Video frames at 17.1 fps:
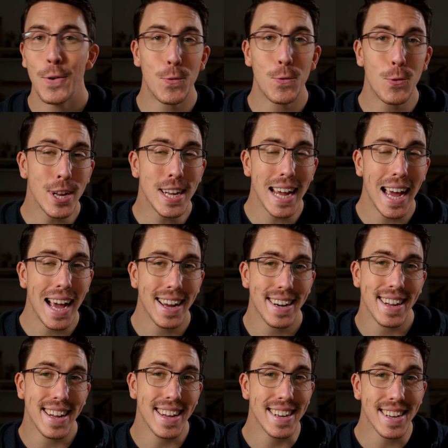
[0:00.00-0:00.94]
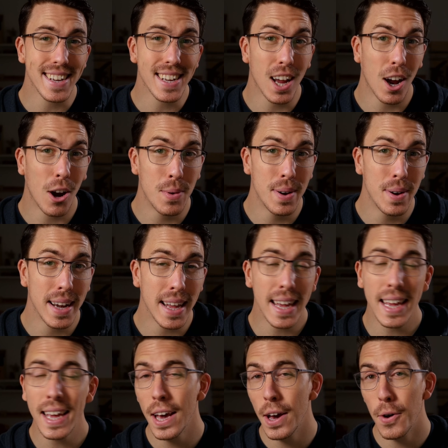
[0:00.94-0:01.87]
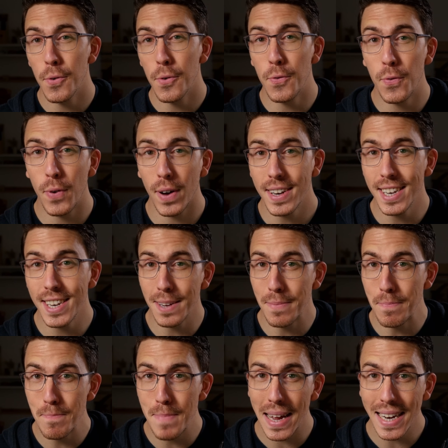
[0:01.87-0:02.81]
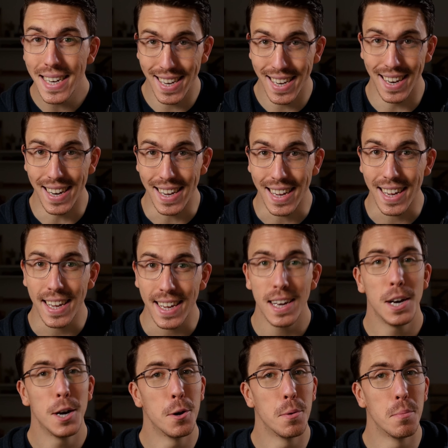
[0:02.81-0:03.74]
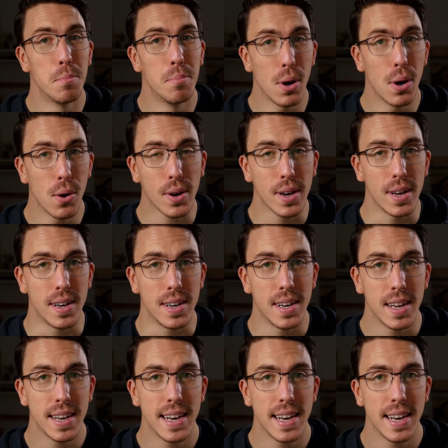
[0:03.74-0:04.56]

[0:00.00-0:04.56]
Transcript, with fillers: FreeCAD is currently fundamentally broken.